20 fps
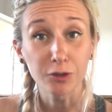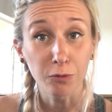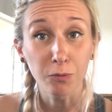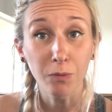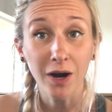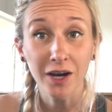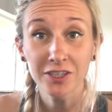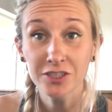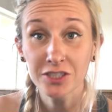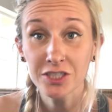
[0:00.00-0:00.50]

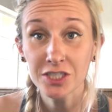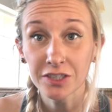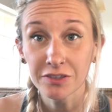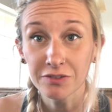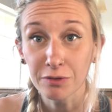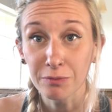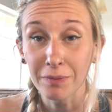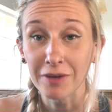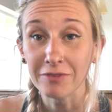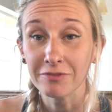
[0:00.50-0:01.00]
watched
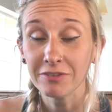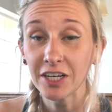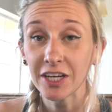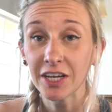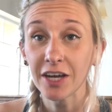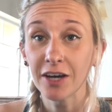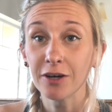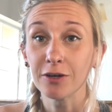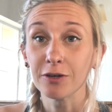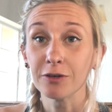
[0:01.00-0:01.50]
some of my
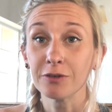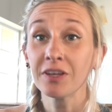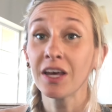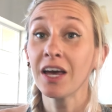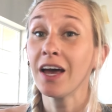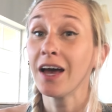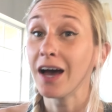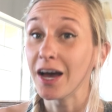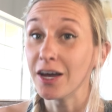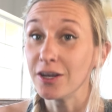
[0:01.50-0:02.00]
videos,
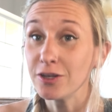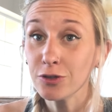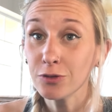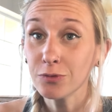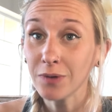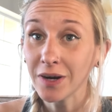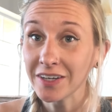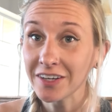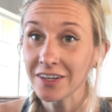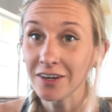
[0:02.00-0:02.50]
I do
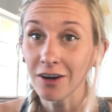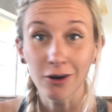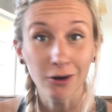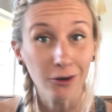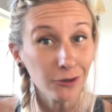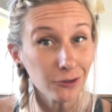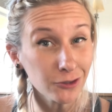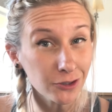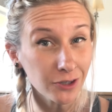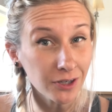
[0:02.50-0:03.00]
run in
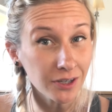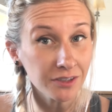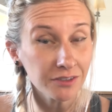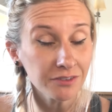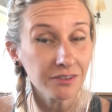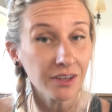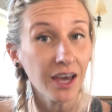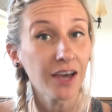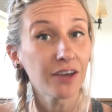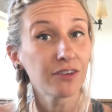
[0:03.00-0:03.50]

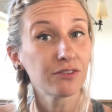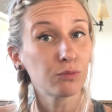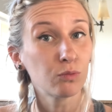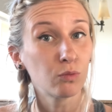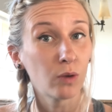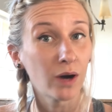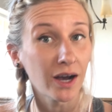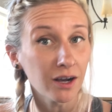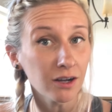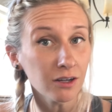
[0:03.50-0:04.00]
Altras as
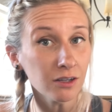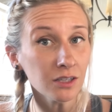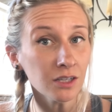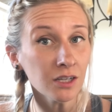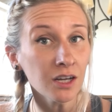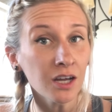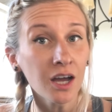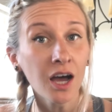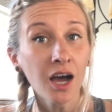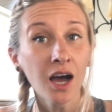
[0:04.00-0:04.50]
well,